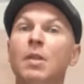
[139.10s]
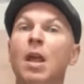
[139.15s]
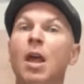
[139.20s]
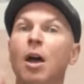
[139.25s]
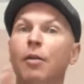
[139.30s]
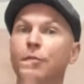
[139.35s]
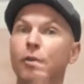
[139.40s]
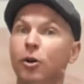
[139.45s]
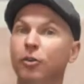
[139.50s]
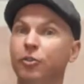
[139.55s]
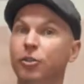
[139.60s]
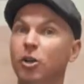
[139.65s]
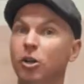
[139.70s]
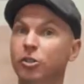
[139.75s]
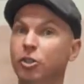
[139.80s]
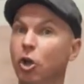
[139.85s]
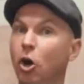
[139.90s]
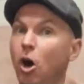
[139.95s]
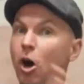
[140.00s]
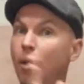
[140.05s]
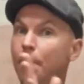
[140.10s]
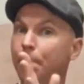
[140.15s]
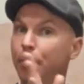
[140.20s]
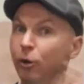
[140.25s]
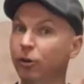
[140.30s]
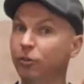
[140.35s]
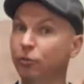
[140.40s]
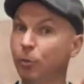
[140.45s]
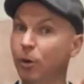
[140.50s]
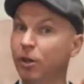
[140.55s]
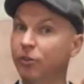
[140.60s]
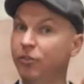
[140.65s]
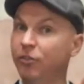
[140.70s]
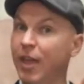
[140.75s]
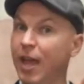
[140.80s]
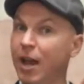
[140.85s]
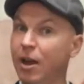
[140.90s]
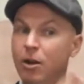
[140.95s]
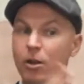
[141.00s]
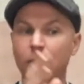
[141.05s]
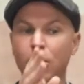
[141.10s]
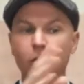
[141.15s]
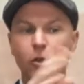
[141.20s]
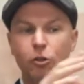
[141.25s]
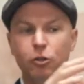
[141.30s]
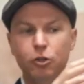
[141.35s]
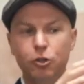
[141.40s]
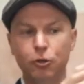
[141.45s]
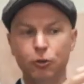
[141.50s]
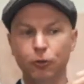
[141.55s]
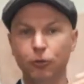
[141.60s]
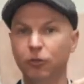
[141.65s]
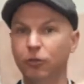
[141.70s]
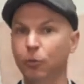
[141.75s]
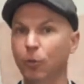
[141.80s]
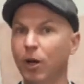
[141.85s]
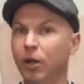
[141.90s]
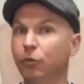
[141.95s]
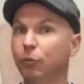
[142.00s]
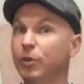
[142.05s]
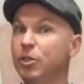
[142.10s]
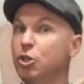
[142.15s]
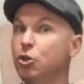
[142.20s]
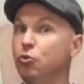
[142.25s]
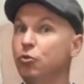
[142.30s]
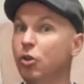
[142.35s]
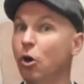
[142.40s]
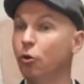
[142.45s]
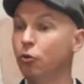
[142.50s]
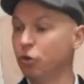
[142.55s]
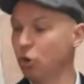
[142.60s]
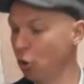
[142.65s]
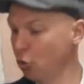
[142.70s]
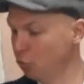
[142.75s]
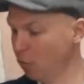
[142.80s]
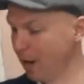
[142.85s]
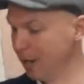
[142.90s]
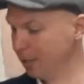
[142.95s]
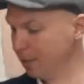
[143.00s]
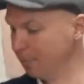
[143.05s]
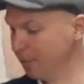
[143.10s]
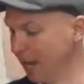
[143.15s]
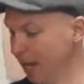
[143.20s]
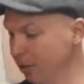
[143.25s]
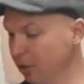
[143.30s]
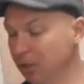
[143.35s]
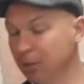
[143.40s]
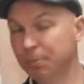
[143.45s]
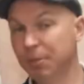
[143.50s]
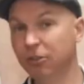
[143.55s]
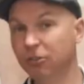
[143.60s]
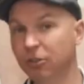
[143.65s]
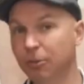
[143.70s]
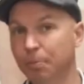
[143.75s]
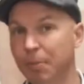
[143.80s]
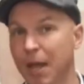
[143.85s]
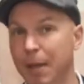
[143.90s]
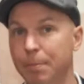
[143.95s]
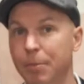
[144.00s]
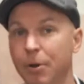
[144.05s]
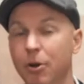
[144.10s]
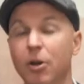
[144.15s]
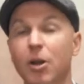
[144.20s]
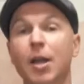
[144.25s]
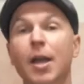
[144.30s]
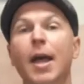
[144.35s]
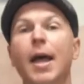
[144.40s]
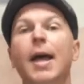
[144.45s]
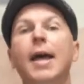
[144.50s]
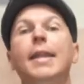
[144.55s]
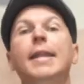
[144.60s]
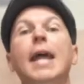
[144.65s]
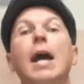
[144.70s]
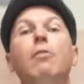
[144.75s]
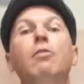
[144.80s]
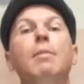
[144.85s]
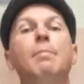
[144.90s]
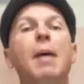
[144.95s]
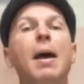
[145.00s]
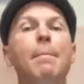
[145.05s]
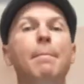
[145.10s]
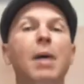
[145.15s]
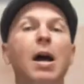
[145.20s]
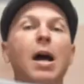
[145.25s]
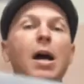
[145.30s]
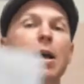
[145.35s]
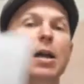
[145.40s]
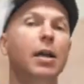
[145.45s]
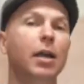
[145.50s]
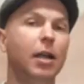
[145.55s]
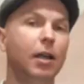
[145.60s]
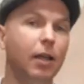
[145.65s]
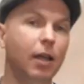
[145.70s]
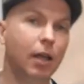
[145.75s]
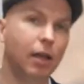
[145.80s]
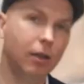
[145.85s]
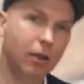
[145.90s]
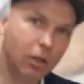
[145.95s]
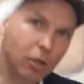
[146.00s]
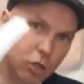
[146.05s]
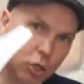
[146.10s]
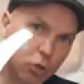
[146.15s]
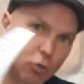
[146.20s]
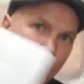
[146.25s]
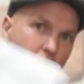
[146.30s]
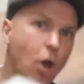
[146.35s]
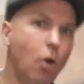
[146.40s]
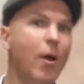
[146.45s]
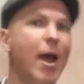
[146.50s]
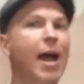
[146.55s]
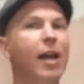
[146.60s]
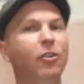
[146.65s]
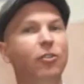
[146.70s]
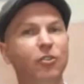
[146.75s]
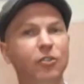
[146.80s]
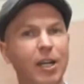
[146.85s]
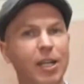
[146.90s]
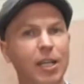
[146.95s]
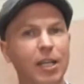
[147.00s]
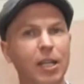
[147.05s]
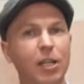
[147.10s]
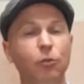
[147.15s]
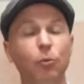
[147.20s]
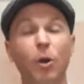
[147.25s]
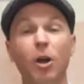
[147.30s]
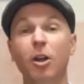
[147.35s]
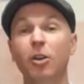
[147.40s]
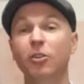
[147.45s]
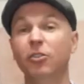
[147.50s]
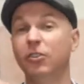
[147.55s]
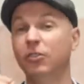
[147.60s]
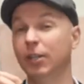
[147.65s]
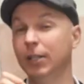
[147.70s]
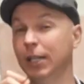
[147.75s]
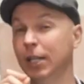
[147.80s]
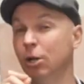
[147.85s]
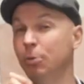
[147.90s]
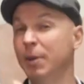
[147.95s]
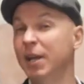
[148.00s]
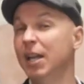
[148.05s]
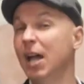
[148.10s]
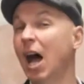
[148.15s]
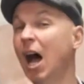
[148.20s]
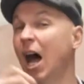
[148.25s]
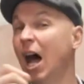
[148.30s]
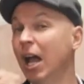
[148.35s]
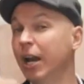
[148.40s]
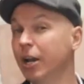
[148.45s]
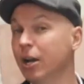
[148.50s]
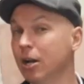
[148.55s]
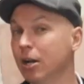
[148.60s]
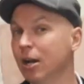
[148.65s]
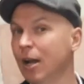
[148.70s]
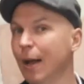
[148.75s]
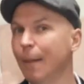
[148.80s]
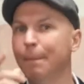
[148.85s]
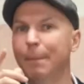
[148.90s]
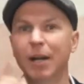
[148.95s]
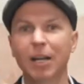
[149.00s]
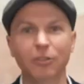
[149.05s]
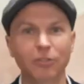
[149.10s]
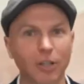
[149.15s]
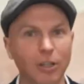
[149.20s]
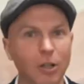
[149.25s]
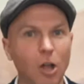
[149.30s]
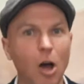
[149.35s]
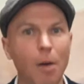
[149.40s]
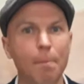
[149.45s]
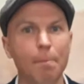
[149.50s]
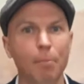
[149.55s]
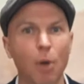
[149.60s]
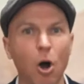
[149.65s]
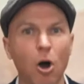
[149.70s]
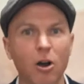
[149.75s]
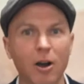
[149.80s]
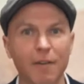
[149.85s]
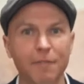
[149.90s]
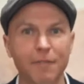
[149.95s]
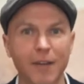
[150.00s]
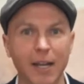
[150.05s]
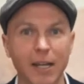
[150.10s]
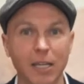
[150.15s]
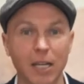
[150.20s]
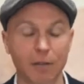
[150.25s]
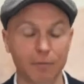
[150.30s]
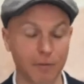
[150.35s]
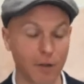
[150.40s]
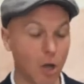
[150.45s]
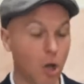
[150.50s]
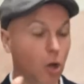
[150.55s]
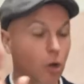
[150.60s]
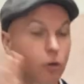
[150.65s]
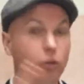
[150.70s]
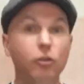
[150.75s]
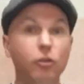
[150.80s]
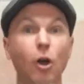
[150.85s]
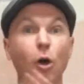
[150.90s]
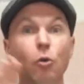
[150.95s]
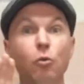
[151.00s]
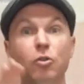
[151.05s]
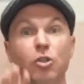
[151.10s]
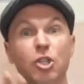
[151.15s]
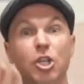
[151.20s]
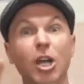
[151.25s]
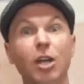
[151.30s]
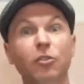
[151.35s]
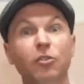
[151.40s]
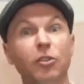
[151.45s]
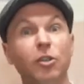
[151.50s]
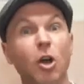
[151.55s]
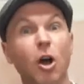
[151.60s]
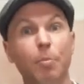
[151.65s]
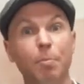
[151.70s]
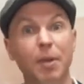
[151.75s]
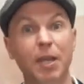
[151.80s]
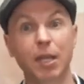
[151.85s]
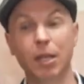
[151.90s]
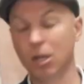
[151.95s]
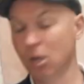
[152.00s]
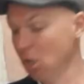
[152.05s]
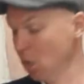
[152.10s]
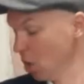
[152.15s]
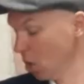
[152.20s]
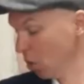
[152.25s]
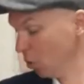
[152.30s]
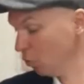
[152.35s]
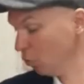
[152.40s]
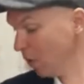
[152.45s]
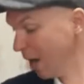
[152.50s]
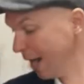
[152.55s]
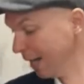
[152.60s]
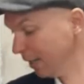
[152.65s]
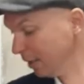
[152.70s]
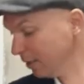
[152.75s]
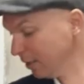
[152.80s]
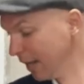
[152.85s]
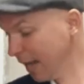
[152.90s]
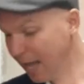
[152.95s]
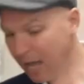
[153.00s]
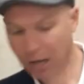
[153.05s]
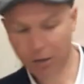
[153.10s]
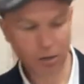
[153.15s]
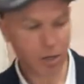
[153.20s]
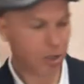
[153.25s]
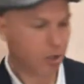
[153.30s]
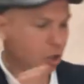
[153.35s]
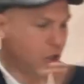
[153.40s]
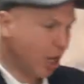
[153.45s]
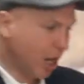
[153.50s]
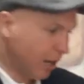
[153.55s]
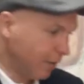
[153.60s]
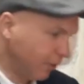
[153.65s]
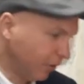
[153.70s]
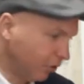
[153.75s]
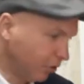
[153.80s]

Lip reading: Of course, you got your bonus words there. Choose the ones which you don't know, write them down on a piece of paper. Now remember, you know how to study these words. It's a little bit harder, but it's a lot more effective. Don't just copy. Write it down, check if it's